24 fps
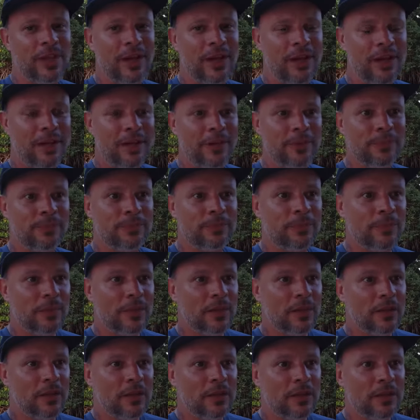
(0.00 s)
Um,
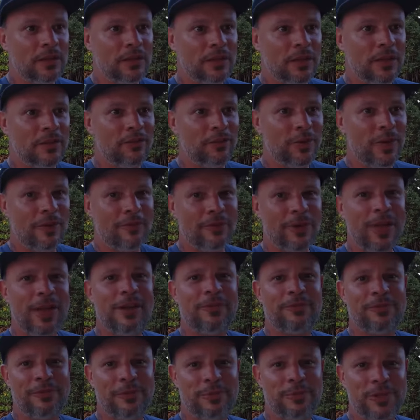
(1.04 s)
if you ever get
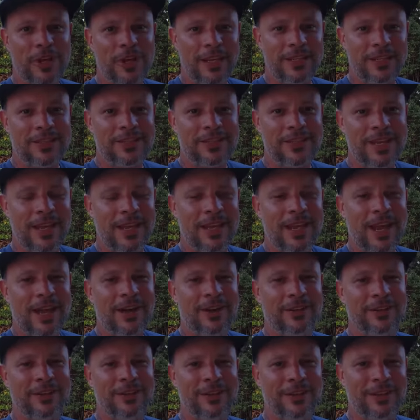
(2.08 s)
them from Chinese
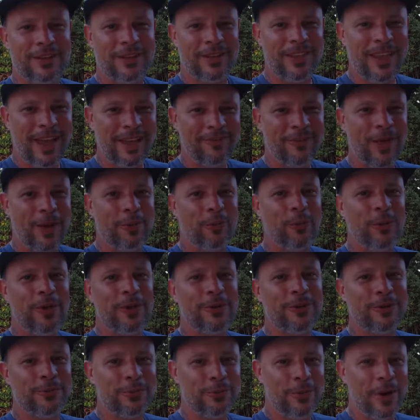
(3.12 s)
takeout and they have that
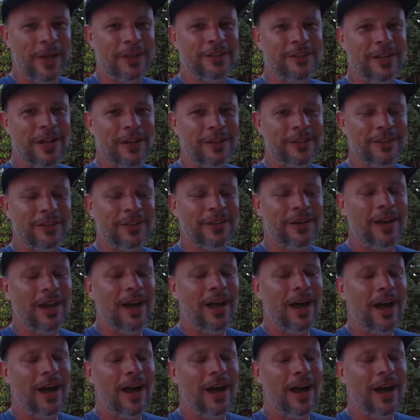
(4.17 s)
weird red color,